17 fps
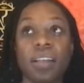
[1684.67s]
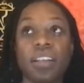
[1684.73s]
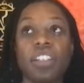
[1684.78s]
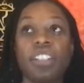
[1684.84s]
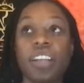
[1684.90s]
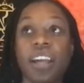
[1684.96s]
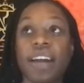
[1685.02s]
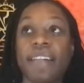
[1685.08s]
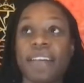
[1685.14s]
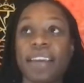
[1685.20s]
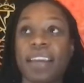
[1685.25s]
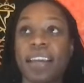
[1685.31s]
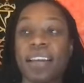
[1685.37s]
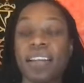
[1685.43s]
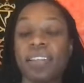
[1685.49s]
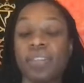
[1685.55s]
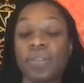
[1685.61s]
Jerry
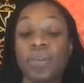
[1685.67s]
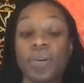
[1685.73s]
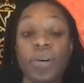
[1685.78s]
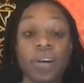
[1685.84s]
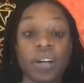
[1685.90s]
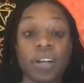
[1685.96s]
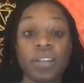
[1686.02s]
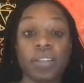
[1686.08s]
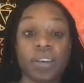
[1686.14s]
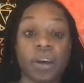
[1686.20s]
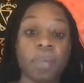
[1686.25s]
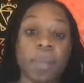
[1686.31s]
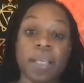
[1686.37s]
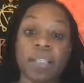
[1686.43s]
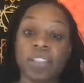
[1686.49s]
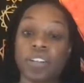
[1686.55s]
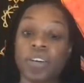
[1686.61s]
is a Taurus. So I'm
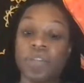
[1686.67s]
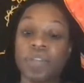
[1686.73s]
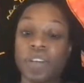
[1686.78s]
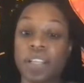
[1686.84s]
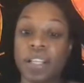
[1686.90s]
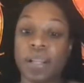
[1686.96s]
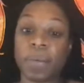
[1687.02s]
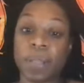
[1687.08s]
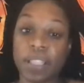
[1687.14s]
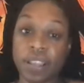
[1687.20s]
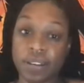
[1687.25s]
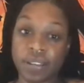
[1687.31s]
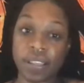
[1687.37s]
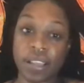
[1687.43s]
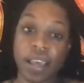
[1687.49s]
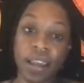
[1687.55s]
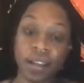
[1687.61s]
not sure if you're dealing with
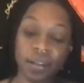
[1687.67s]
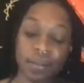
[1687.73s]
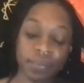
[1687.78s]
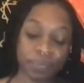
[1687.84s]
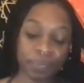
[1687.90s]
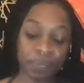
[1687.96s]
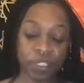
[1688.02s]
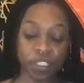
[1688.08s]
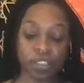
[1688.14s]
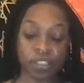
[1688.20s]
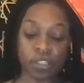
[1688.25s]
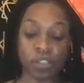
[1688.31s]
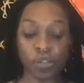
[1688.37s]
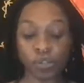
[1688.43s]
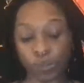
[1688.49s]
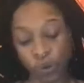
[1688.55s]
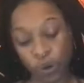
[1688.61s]
those signs,
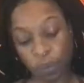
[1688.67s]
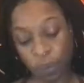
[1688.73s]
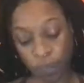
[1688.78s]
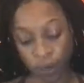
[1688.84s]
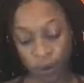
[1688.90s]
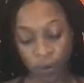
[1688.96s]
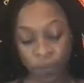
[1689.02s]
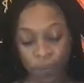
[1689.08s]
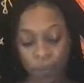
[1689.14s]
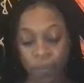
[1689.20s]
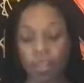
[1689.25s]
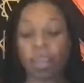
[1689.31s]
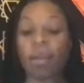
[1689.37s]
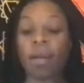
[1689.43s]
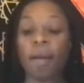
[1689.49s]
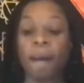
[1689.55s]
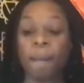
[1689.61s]
Scorpio.
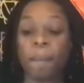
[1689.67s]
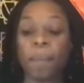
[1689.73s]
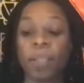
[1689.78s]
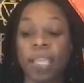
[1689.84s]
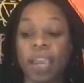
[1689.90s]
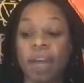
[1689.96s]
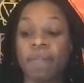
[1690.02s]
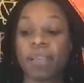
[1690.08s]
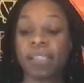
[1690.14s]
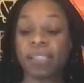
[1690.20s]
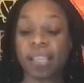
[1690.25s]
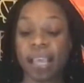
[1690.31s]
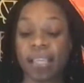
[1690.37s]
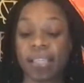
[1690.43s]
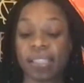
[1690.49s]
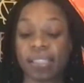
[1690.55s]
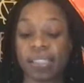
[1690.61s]
But they was
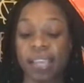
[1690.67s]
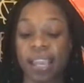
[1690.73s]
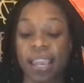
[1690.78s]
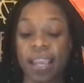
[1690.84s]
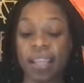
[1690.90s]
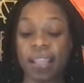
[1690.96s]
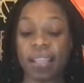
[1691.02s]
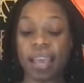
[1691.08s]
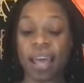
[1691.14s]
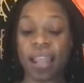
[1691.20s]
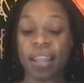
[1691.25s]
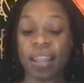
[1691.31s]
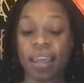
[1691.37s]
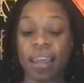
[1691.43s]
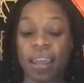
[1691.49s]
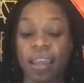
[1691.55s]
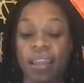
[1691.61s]
saying that
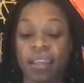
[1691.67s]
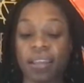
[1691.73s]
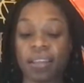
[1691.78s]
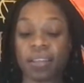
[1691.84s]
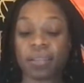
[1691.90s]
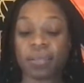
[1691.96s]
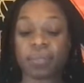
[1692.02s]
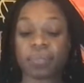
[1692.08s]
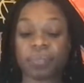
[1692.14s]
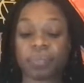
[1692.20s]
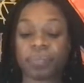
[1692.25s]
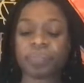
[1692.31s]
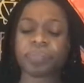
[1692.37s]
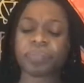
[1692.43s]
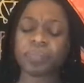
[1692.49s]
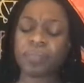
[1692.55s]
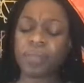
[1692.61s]
like
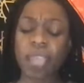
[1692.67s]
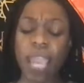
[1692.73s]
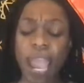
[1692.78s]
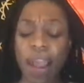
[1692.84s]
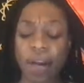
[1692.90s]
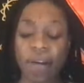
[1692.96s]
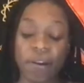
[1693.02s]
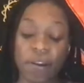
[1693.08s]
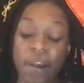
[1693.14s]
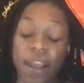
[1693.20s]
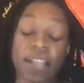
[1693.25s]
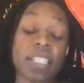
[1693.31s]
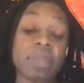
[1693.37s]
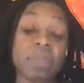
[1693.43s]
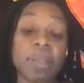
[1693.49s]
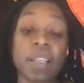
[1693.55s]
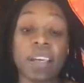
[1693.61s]
I don't know. I
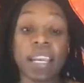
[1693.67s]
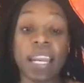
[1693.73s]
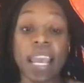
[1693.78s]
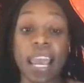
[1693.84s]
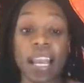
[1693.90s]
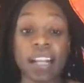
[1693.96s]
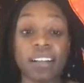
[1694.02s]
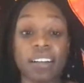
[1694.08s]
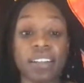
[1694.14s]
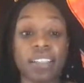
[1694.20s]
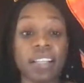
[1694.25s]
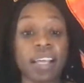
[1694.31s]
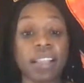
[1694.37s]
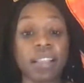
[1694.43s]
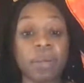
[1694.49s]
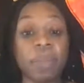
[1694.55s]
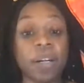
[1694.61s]
just be looking at actors and
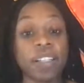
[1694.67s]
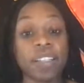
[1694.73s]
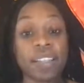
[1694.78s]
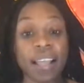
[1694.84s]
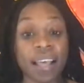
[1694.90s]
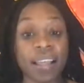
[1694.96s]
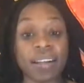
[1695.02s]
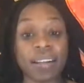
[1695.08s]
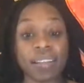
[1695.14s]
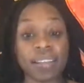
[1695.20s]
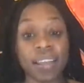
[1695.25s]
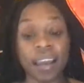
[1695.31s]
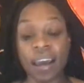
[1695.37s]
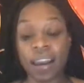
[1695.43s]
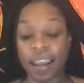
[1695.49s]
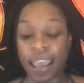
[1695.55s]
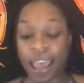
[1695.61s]
like their personalities, like
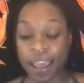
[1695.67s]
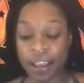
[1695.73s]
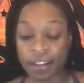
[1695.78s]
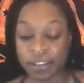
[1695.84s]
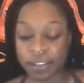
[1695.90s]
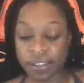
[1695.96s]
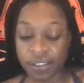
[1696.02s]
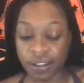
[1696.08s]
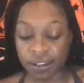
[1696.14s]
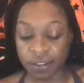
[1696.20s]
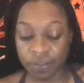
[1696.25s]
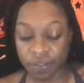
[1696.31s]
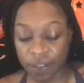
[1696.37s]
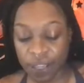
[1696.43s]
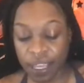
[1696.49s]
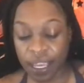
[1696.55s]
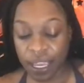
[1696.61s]
how they act and stuff,
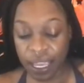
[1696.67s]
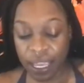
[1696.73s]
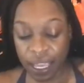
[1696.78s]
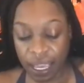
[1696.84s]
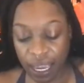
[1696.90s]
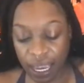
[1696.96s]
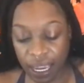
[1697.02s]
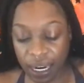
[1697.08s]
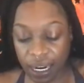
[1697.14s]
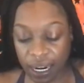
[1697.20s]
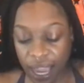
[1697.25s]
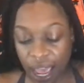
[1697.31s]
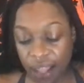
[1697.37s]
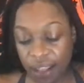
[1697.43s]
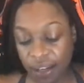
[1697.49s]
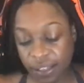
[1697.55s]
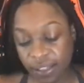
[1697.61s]
and
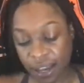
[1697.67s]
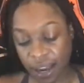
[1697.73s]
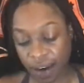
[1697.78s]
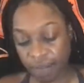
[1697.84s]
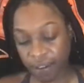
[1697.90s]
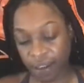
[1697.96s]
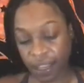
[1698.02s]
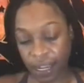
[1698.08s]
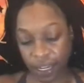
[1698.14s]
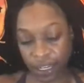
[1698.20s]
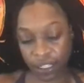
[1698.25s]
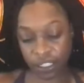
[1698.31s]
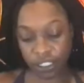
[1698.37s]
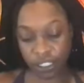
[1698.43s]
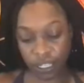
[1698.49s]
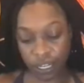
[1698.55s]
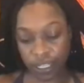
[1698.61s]
how their sign relate and
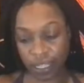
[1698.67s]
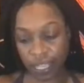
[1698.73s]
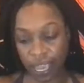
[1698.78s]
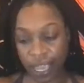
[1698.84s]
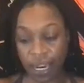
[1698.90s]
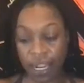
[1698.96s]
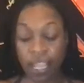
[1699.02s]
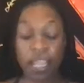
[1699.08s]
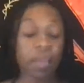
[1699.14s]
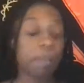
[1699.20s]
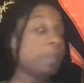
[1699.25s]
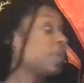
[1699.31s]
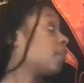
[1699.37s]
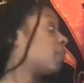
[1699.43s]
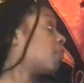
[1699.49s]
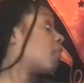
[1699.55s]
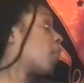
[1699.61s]
shit like that. They
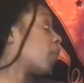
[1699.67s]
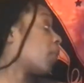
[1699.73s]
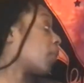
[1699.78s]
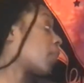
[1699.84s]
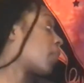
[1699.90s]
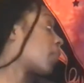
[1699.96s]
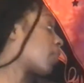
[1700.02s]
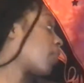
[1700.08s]
give you an oracle